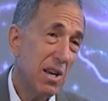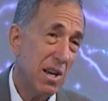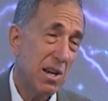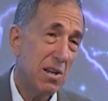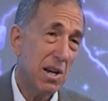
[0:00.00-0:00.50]

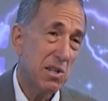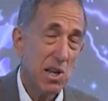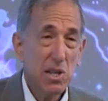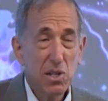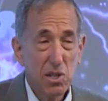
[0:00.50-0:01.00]
and I
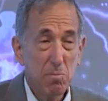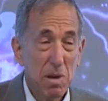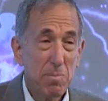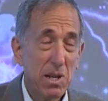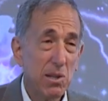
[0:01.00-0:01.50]
say this
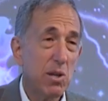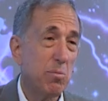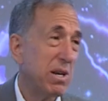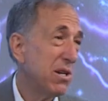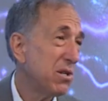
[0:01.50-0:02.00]
maybe a little
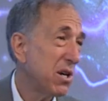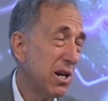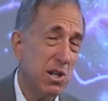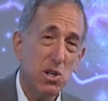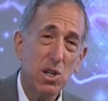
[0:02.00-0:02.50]
bit in a
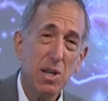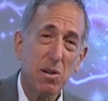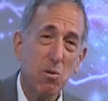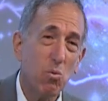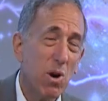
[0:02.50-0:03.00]
tongue-in-cheek
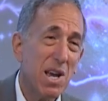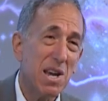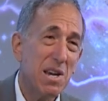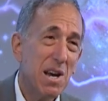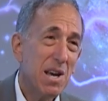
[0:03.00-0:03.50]
way,